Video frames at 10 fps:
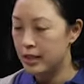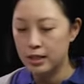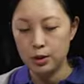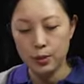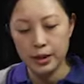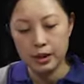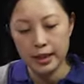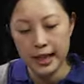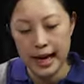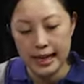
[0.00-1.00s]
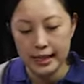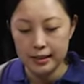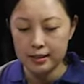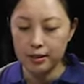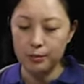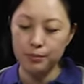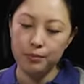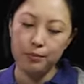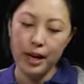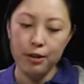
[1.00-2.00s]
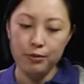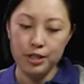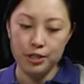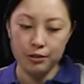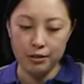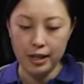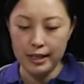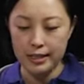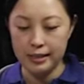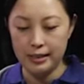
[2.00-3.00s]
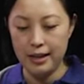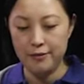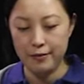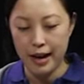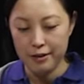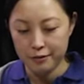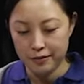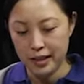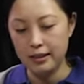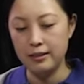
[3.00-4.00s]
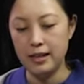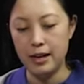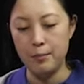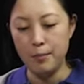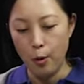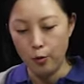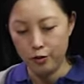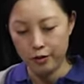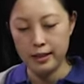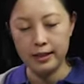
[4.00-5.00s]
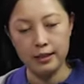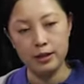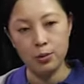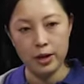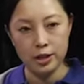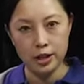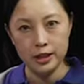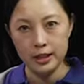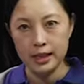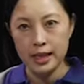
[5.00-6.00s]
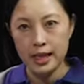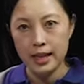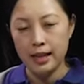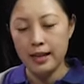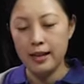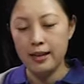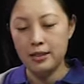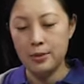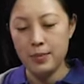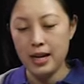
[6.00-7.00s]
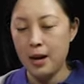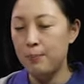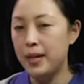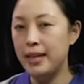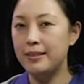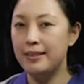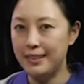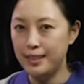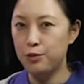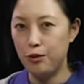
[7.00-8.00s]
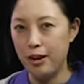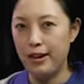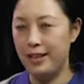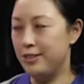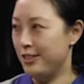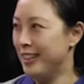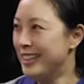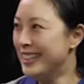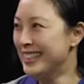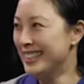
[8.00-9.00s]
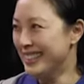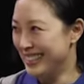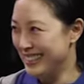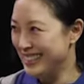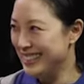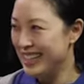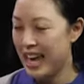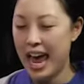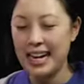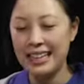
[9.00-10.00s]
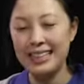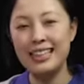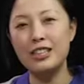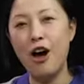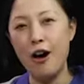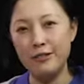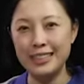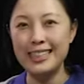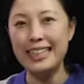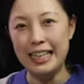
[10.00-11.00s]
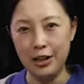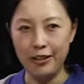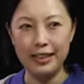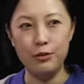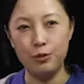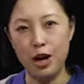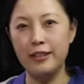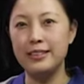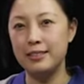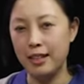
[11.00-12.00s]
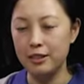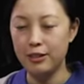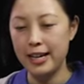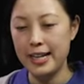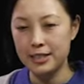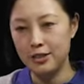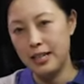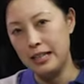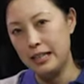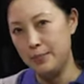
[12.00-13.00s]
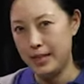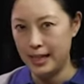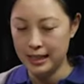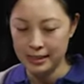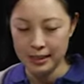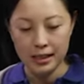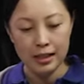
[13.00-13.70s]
So when you look at it, my original thought is if I feel that I'm overthinking the question, to me, I'm picking the least wrong answer. Anything that's obviously glaringly wrong, that's not the right answer, eliminate it.